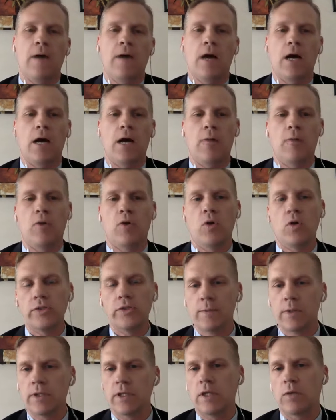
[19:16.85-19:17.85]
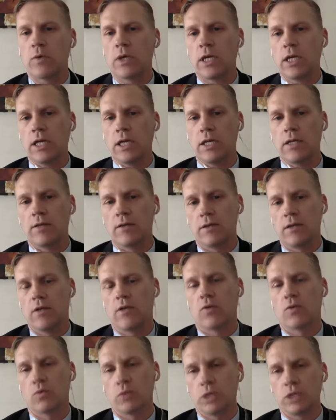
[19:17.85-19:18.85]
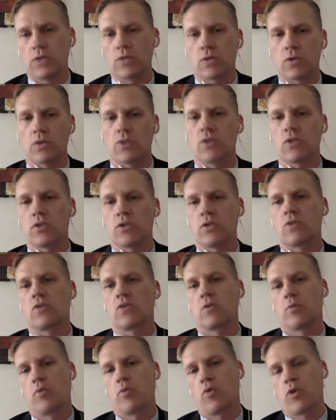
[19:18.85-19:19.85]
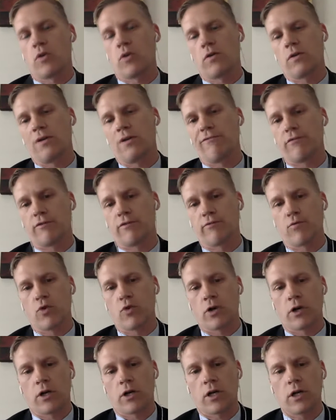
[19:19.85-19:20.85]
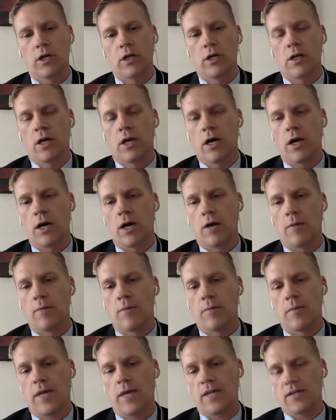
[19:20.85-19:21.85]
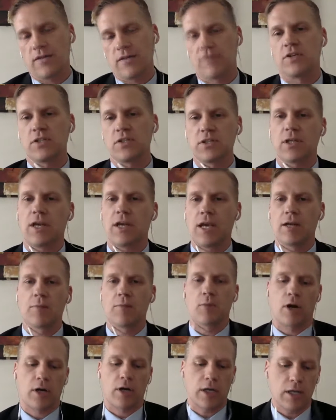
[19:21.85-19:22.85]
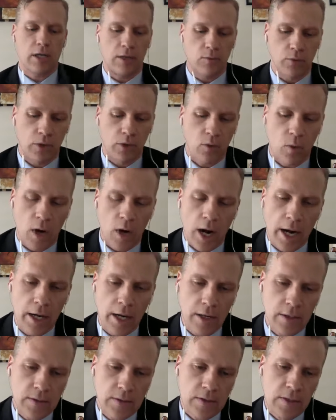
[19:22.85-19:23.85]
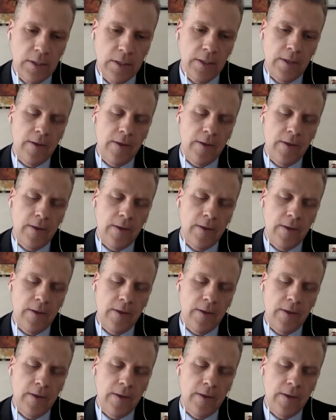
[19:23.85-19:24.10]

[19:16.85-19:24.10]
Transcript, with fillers: Um, ultimately, we need you know resources to support the level of work um, that sophisticated marketing requires.